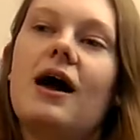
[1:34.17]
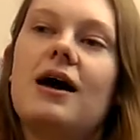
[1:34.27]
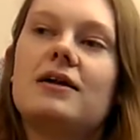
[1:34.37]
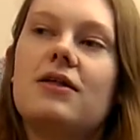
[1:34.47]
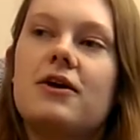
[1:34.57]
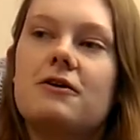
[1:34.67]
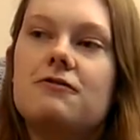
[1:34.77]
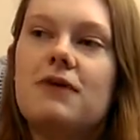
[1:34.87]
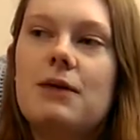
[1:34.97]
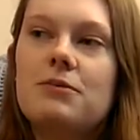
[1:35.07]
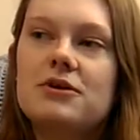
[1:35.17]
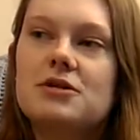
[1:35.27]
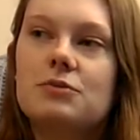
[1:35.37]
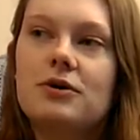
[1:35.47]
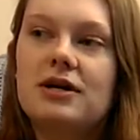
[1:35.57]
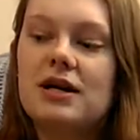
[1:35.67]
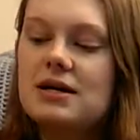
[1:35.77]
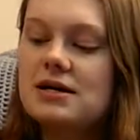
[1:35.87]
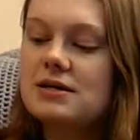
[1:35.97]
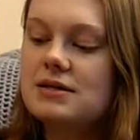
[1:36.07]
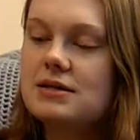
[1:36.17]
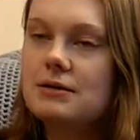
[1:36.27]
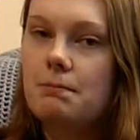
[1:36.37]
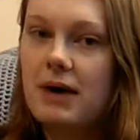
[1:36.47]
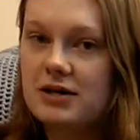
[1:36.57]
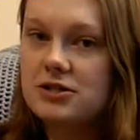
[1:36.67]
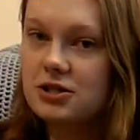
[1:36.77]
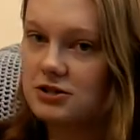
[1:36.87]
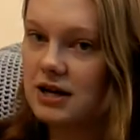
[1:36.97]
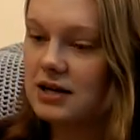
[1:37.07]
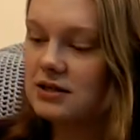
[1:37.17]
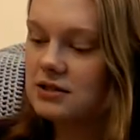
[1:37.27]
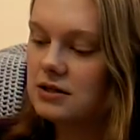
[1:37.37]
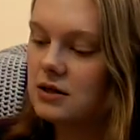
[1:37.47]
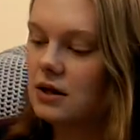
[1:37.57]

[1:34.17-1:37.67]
And I think February's one is Masquerade,